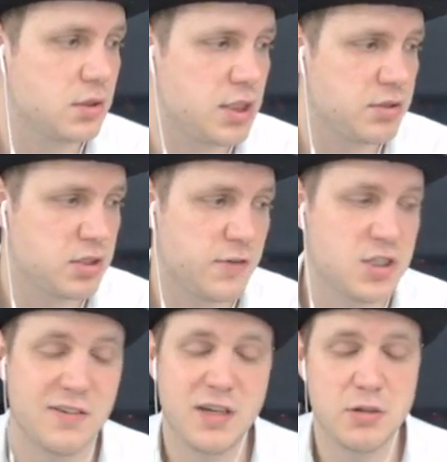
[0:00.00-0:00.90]
deals its
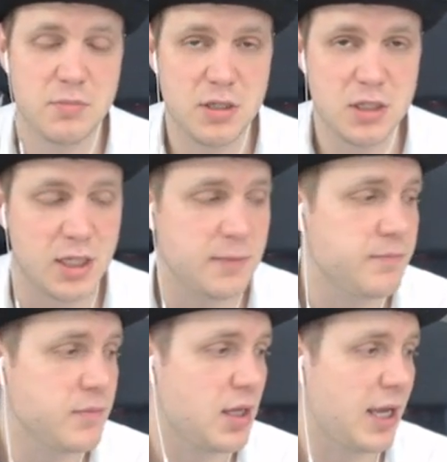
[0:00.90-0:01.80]
first good damage immediately,
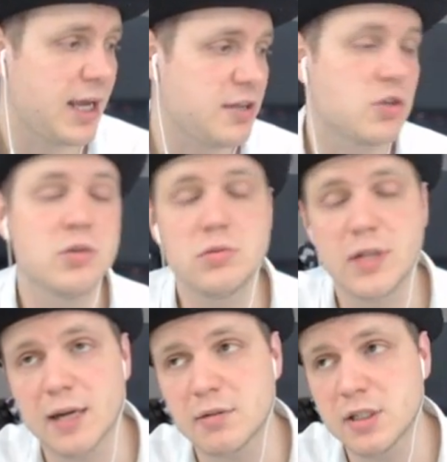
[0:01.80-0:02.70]
and the
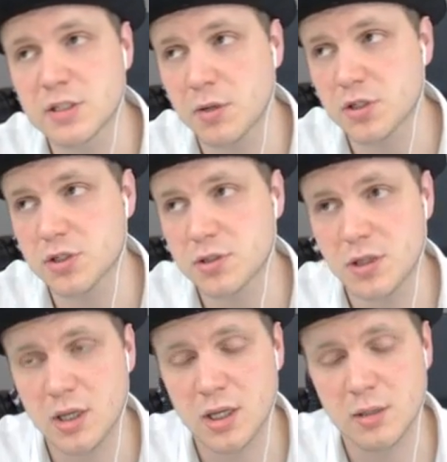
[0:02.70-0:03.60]
cooldown is much
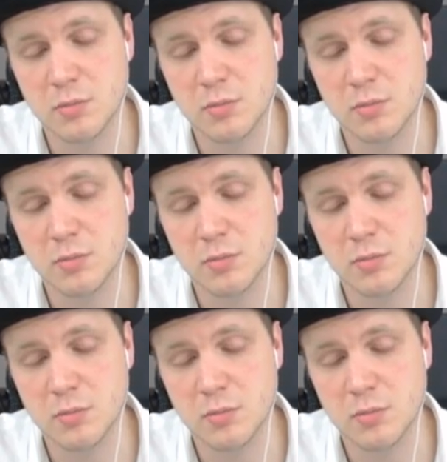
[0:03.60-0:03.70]
uh,